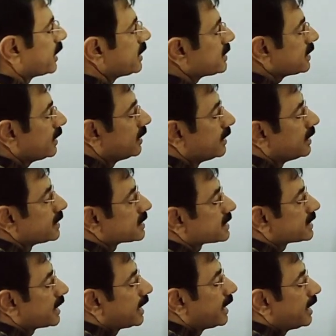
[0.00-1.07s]
as
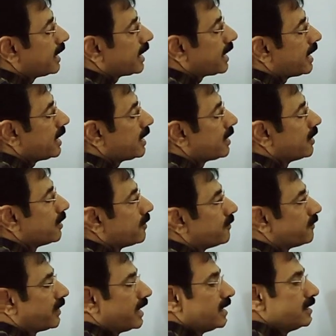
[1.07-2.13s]
cell A.
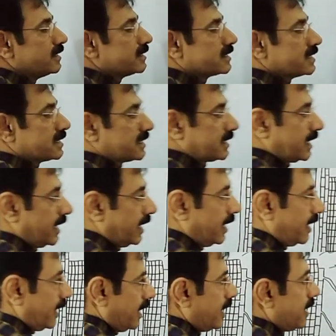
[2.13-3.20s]
When this cell
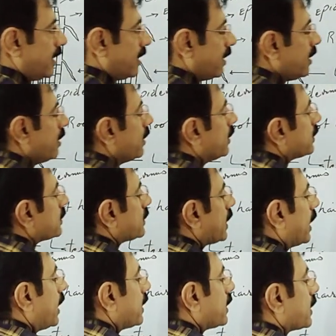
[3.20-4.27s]
A
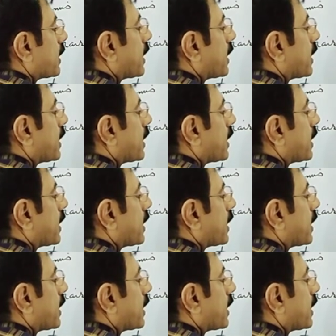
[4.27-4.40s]
that